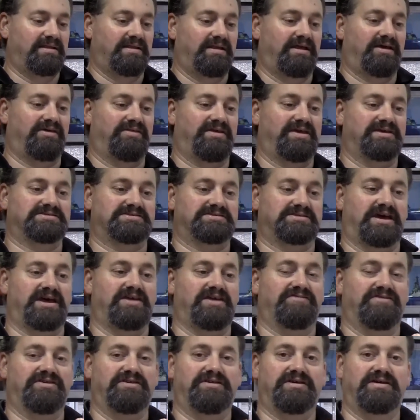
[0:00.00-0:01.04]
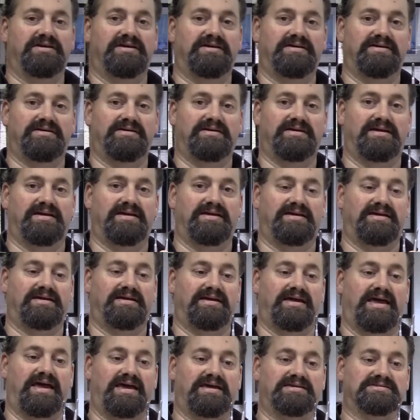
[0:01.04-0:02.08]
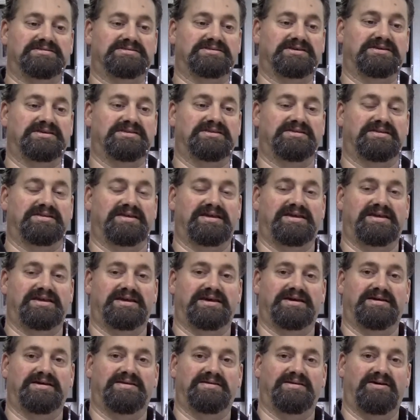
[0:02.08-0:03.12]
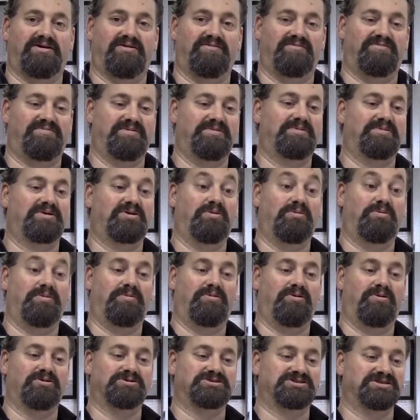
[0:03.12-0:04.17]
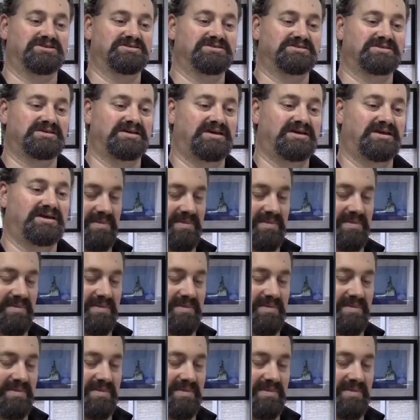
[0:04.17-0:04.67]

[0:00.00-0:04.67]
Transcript: Now, there's David, as in the of biblical proportions,